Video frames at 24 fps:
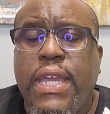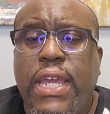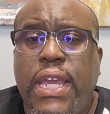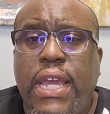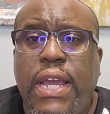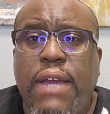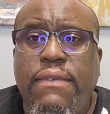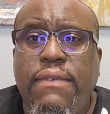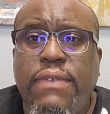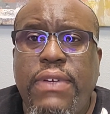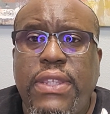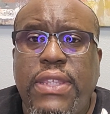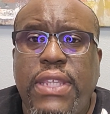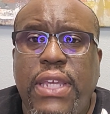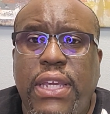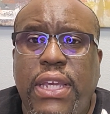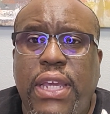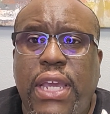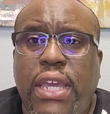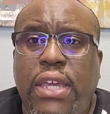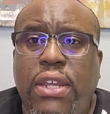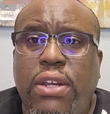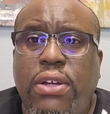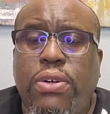Everything
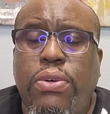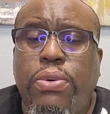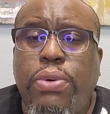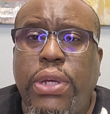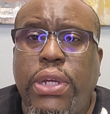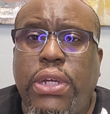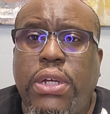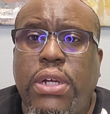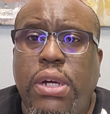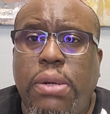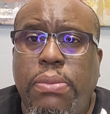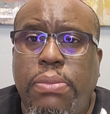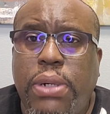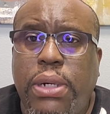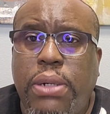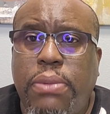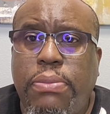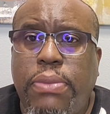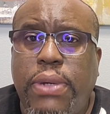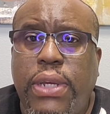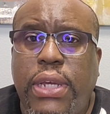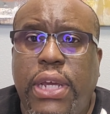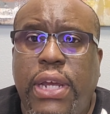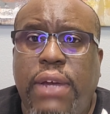ain't a quick come up.
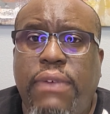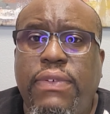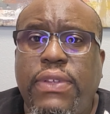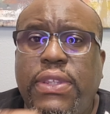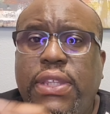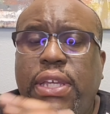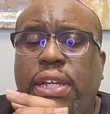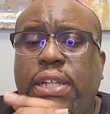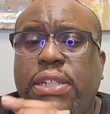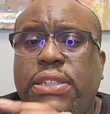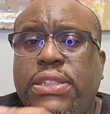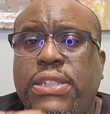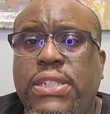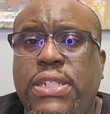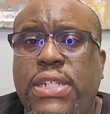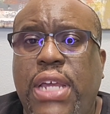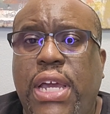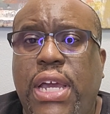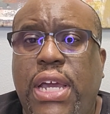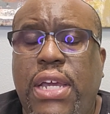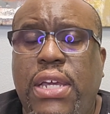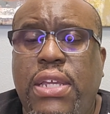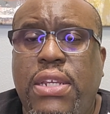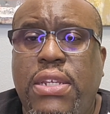Everything is
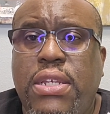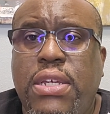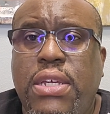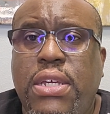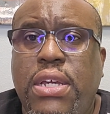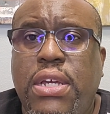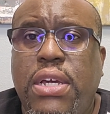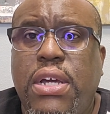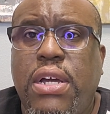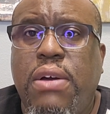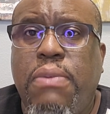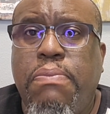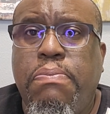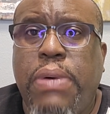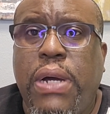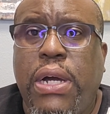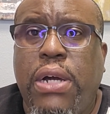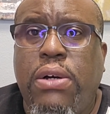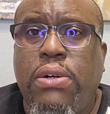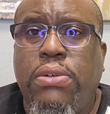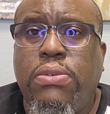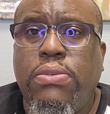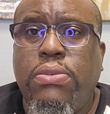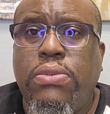not
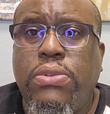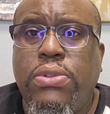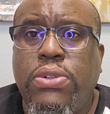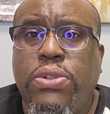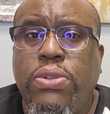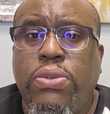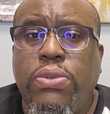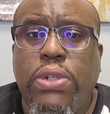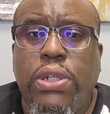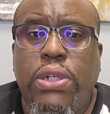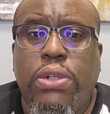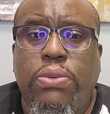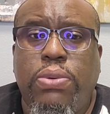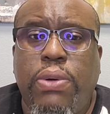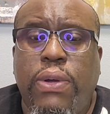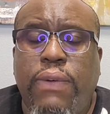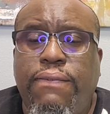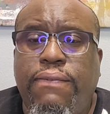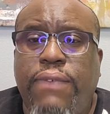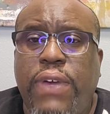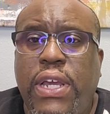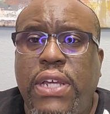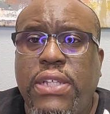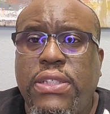about doing it quick,
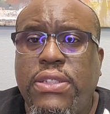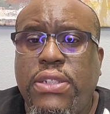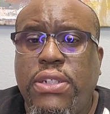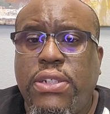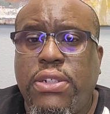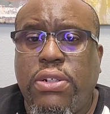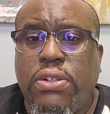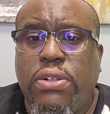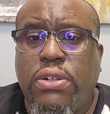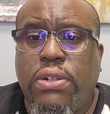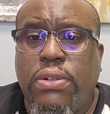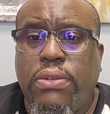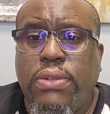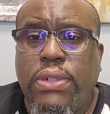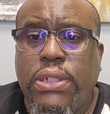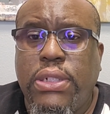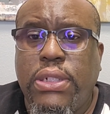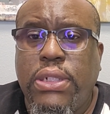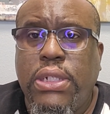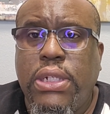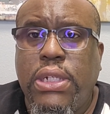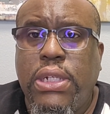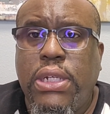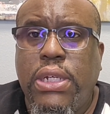fast, and in a hurry.
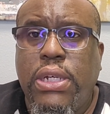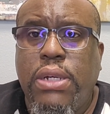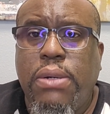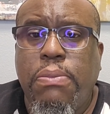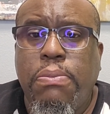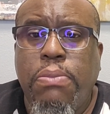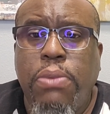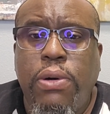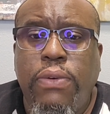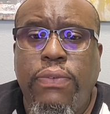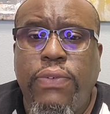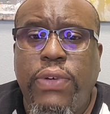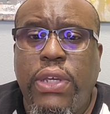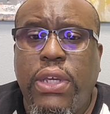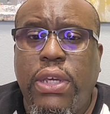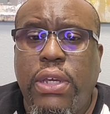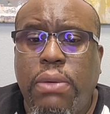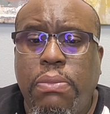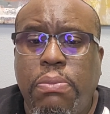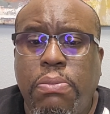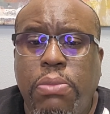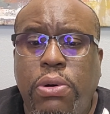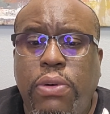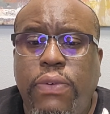
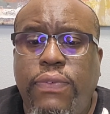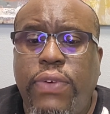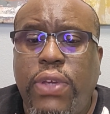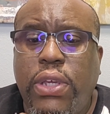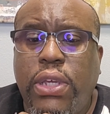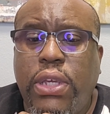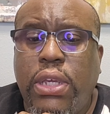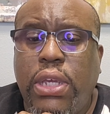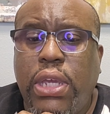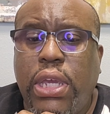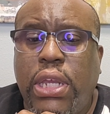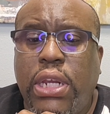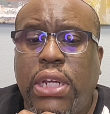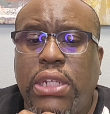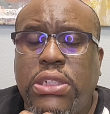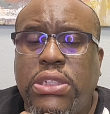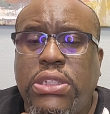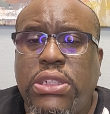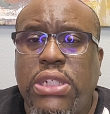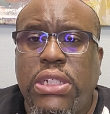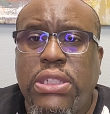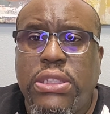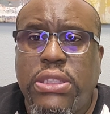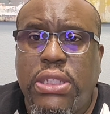Moving and
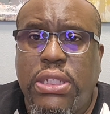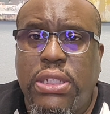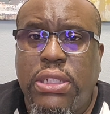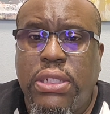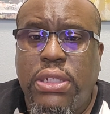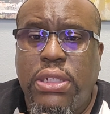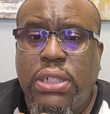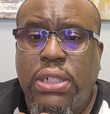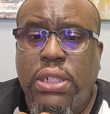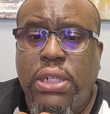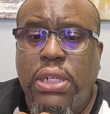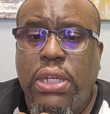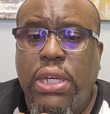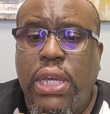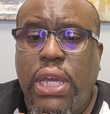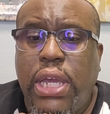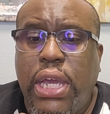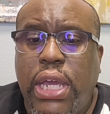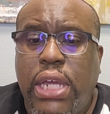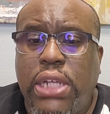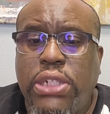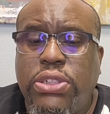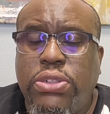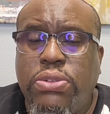adjusting
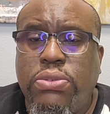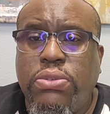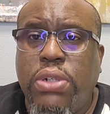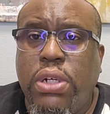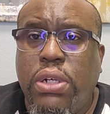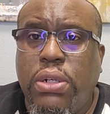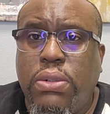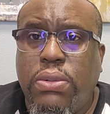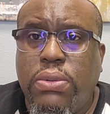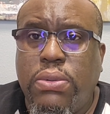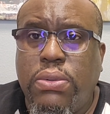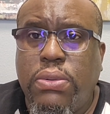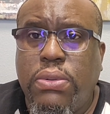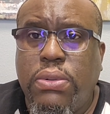as you go.